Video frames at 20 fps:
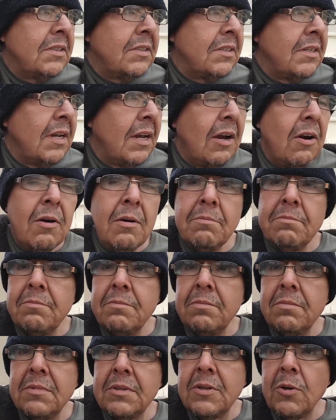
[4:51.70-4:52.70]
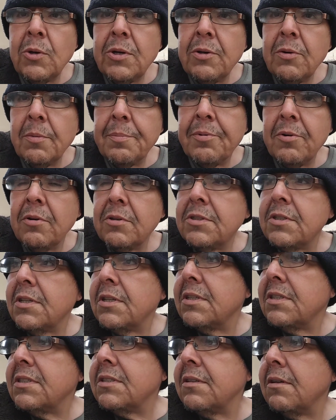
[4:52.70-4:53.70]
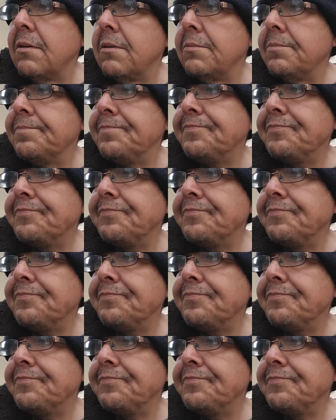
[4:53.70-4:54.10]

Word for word: see how I'm going to approach this. So